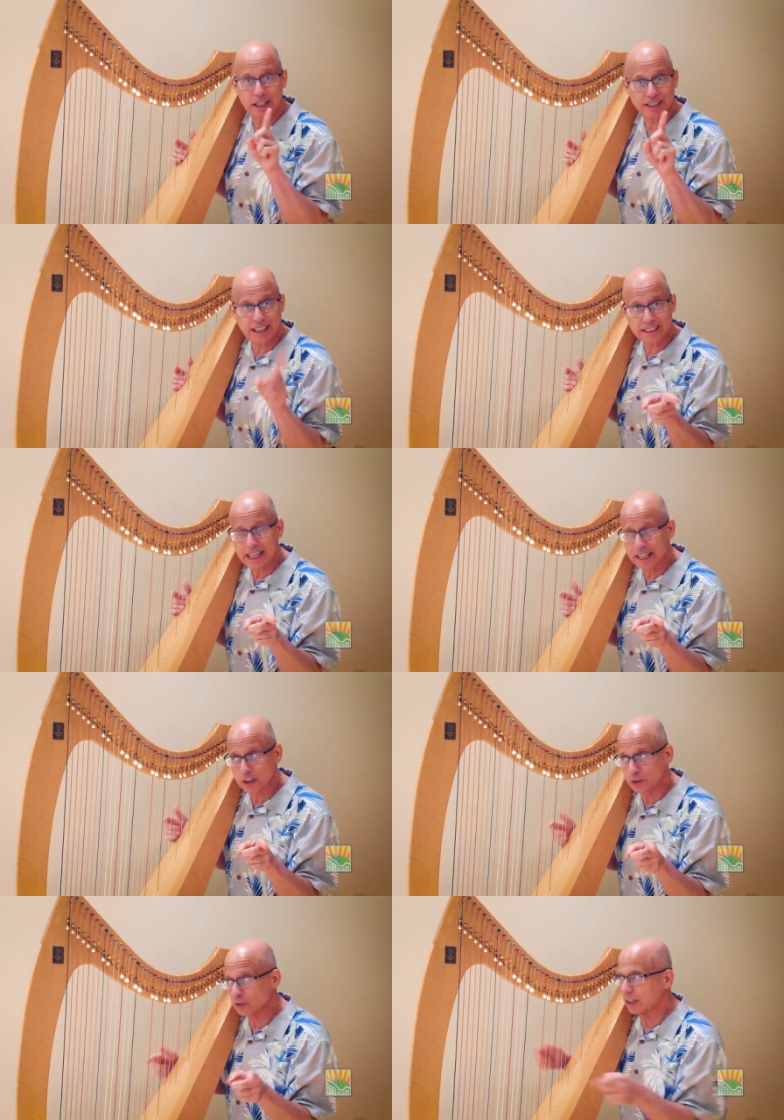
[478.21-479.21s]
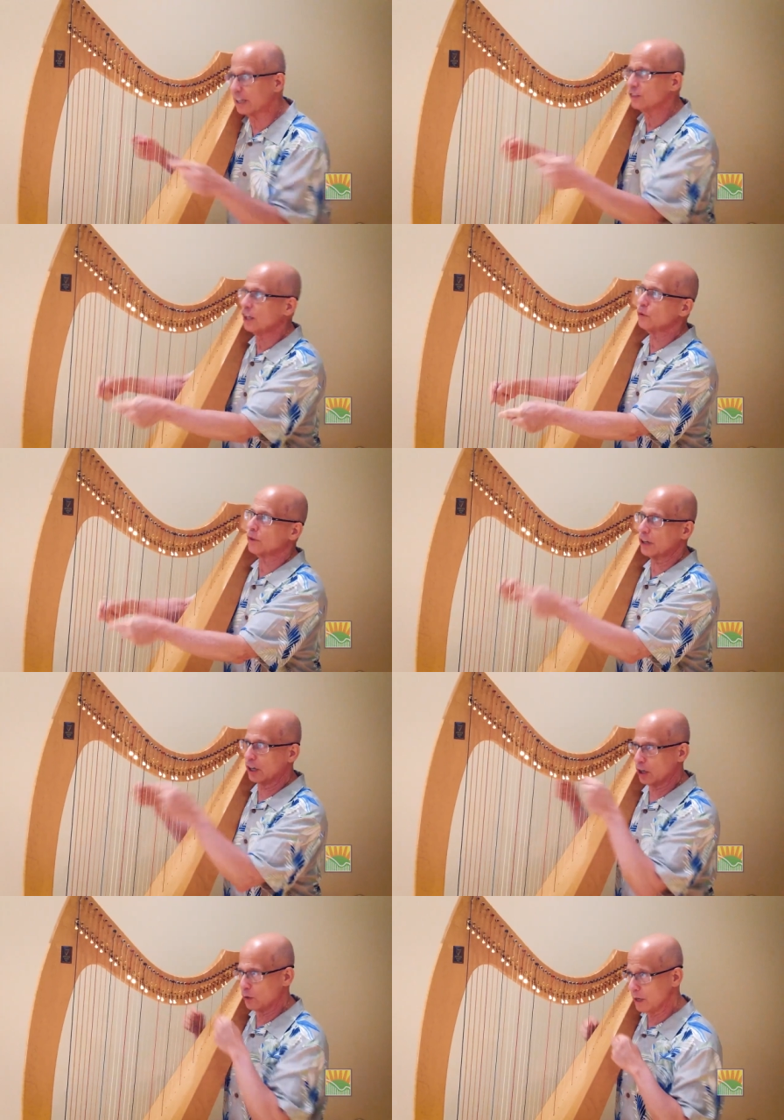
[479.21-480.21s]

take that exercise and we're going to go